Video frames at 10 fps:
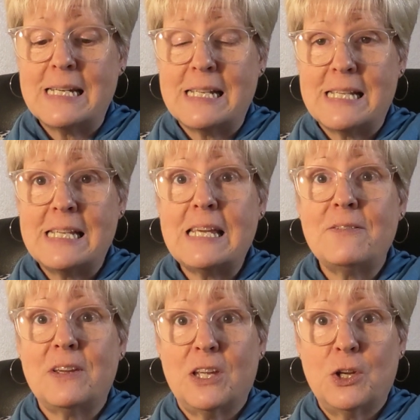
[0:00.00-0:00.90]

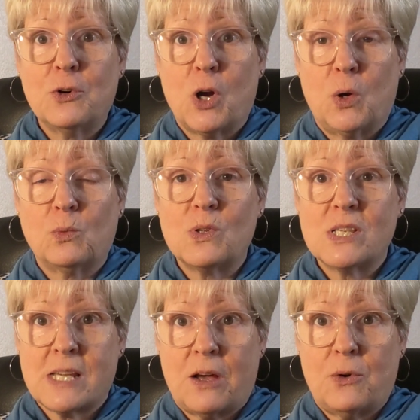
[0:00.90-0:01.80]
deceiving your own
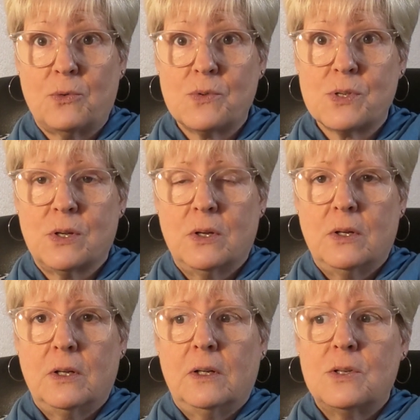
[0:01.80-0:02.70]
selves."
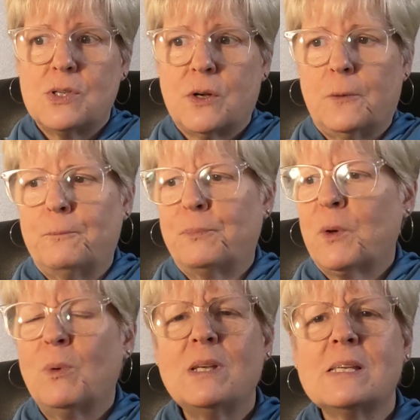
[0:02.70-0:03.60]
So
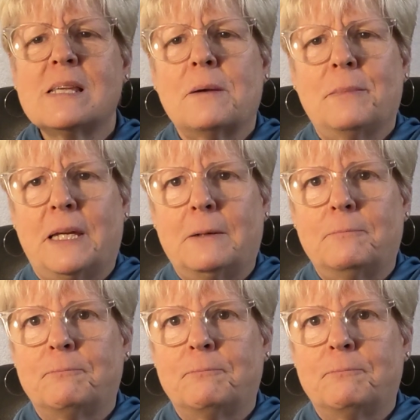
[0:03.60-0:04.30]
what does that mean?